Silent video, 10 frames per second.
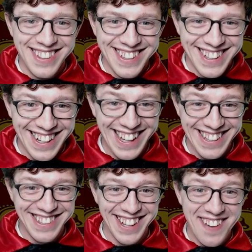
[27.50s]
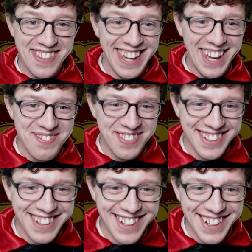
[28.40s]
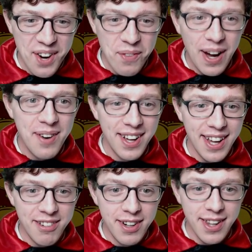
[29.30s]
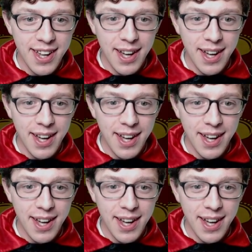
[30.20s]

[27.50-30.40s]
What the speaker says: I still have the cape. Why would I get rid of the cape?